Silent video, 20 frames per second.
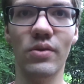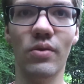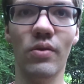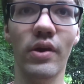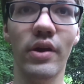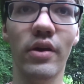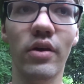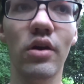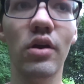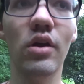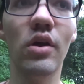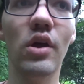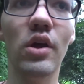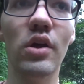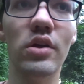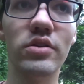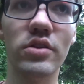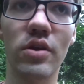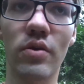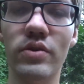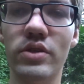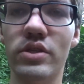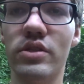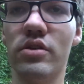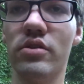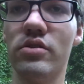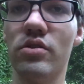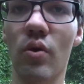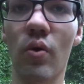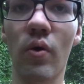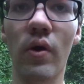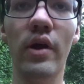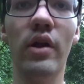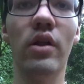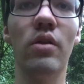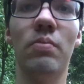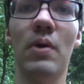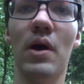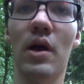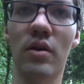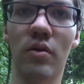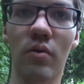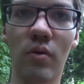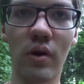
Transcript: oil. So it's just oil upon